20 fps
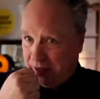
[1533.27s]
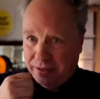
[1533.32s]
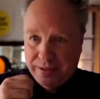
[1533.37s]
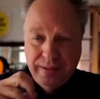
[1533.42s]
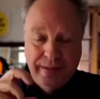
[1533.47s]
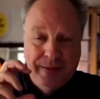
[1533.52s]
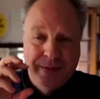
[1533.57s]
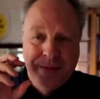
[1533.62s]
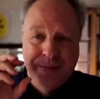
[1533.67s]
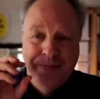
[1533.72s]

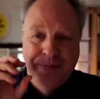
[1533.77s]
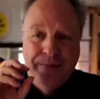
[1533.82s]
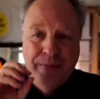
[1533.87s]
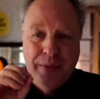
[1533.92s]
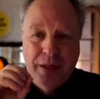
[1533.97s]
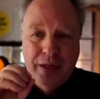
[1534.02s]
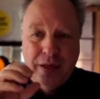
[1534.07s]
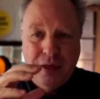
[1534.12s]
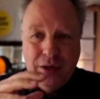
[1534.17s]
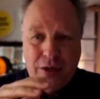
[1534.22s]
where,
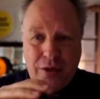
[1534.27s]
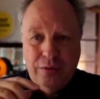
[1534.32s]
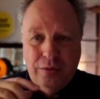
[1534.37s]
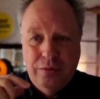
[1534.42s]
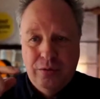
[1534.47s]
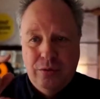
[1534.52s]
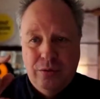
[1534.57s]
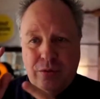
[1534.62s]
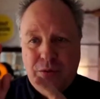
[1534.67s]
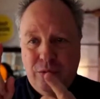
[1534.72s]

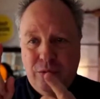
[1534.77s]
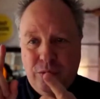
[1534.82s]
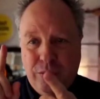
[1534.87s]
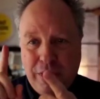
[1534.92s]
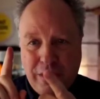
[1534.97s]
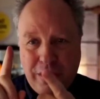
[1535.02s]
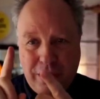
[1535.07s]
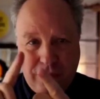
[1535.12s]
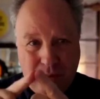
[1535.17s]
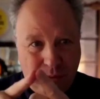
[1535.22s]

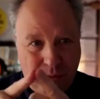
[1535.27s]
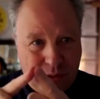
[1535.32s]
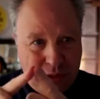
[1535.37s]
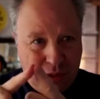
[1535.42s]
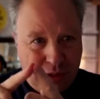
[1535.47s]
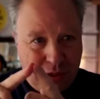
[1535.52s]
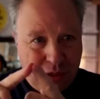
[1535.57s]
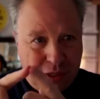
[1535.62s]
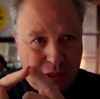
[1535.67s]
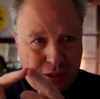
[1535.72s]
when
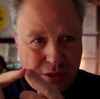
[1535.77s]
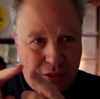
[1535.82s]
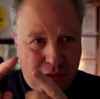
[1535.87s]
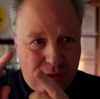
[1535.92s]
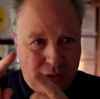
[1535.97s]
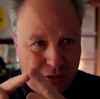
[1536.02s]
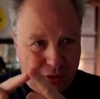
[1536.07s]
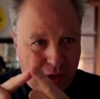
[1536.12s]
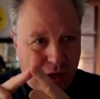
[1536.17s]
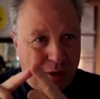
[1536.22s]
you're good
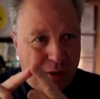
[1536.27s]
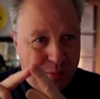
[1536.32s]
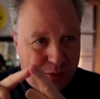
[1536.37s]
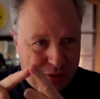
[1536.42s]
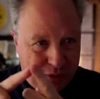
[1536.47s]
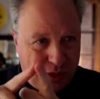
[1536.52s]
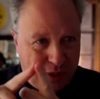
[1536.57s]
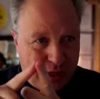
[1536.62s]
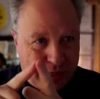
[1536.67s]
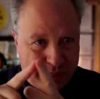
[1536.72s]
at your
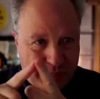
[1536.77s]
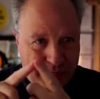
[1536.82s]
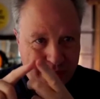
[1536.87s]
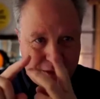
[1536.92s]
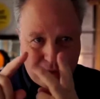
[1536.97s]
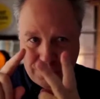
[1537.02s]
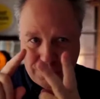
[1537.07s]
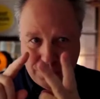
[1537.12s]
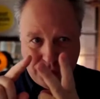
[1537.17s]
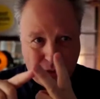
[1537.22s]
job or you got
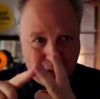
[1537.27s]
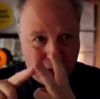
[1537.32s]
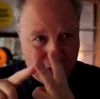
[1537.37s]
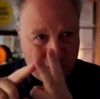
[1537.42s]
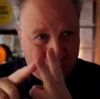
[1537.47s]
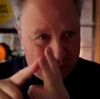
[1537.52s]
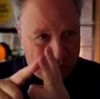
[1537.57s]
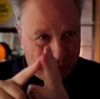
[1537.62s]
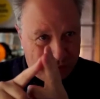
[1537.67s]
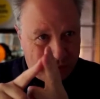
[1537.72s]
that under
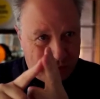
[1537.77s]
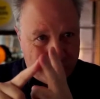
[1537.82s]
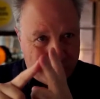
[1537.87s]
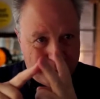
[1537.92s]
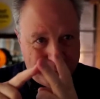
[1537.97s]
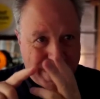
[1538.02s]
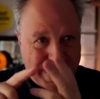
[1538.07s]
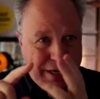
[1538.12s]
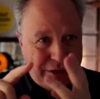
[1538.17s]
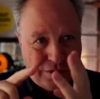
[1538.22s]
control, you know
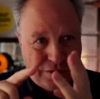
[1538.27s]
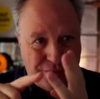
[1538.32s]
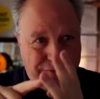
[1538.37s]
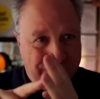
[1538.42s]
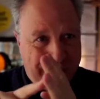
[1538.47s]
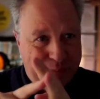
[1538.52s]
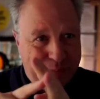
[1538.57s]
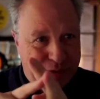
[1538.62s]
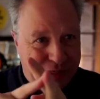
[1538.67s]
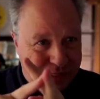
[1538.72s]
how to manage
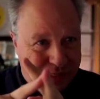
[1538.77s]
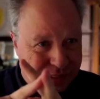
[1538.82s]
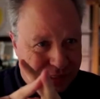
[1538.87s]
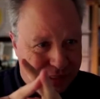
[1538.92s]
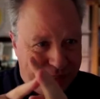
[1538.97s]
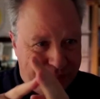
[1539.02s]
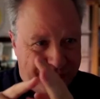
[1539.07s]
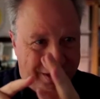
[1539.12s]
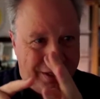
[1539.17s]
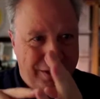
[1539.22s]
your
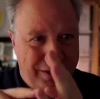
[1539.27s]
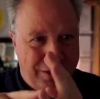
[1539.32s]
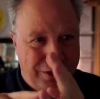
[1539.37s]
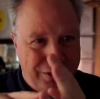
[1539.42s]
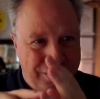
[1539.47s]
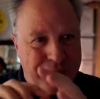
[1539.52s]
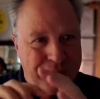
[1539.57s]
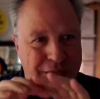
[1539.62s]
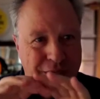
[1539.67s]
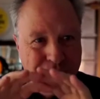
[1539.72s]
family,
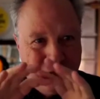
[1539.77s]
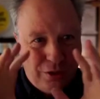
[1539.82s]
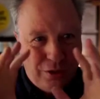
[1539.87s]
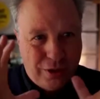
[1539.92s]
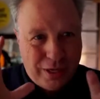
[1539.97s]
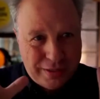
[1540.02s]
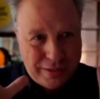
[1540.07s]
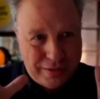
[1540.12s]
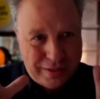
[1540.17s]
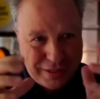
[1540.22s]

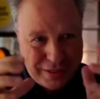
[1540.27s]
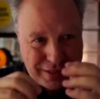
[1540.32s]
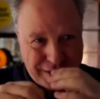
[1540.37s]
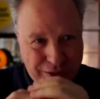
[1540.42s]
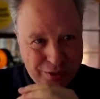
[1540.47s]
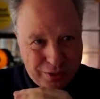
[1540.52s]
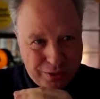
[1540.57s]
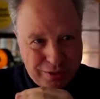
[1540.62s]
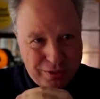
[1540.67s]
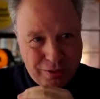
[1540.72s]
your health is
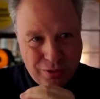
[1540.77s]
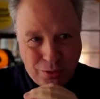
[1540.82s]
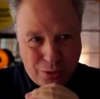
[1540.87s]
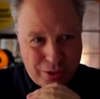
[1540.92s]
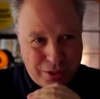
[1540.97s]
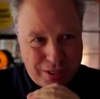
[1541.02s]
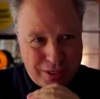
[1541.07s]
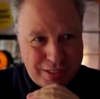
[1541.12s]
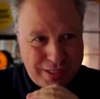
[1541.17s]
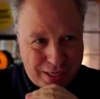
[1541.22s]
in good
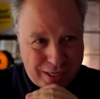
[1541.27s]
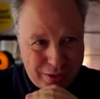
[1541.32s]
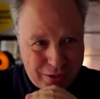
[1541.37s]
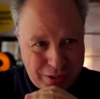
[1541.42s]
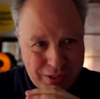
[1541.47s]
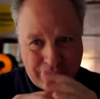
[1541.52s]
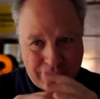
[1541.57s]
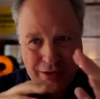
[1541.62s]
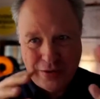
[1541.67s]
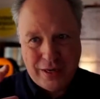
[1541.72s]
order, et
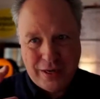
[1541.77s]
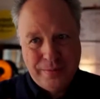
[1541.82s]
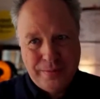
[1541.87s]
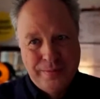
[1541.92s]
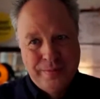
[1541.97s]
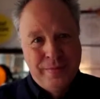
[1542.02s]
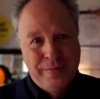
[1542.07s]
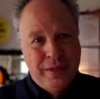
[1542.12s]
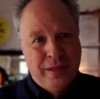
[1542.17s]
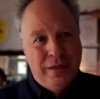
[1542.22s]

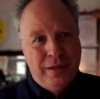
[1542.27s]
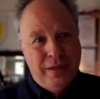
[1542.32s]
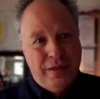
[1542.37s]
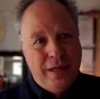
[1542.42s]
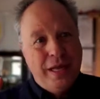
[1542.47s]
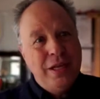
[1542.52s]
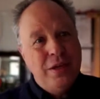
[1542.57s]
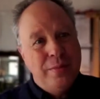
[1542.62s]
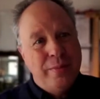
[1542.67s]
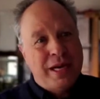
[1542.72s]
cetera,
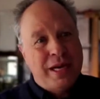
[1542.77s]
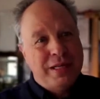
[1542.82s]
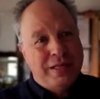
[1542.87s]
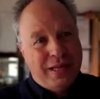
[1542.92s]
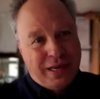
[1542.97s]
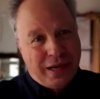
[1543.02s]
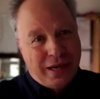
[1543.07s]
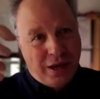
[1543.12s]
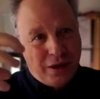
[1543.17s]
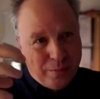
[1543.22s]
then you
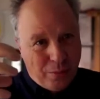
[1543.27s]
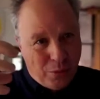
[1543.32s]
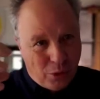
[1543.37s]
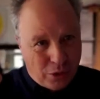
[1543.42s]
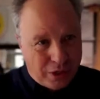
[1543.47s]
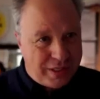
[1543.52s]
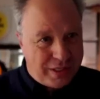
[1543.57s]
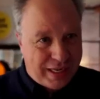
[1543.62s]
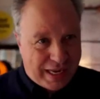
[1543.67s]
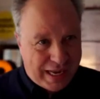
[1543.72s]
might take on
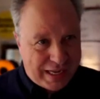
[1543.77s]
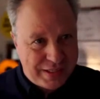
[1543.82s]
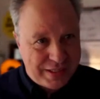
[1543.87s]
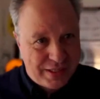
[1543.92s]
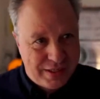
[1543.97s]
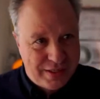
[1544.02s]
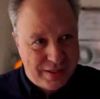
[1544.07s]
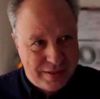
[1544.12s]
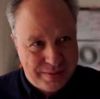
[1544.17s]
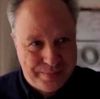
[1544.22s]
more
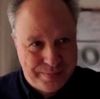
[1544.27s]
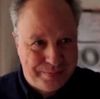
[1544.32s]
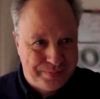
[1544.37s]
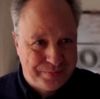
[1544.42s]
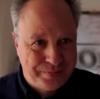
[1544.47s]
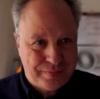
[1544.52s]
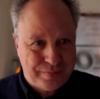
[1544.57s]
tasks.